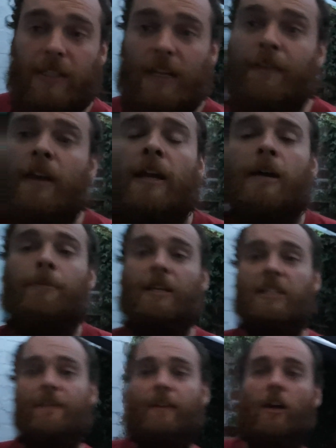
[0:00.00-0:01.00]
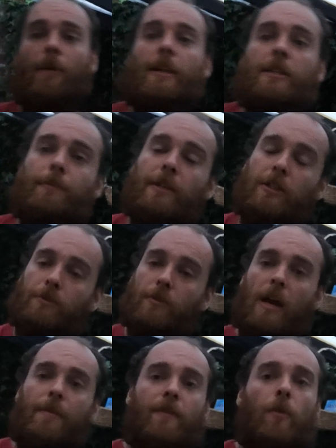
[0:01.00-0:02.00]
you, Steve. Please leave your comments. Please
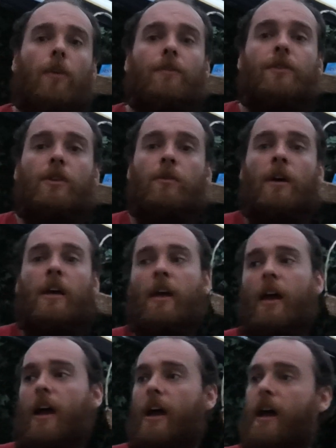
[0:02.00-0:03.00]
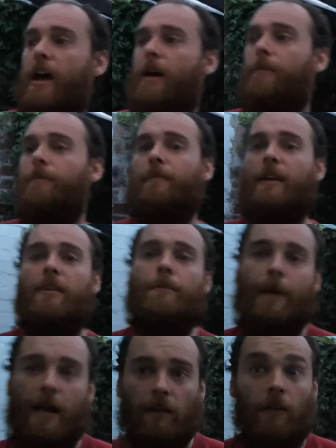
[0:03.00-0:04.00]
subscribe if you want to. Hit the
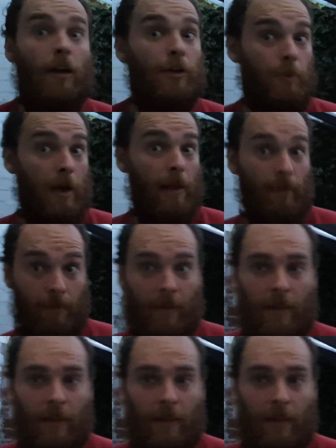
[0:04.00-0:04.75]
bell as well.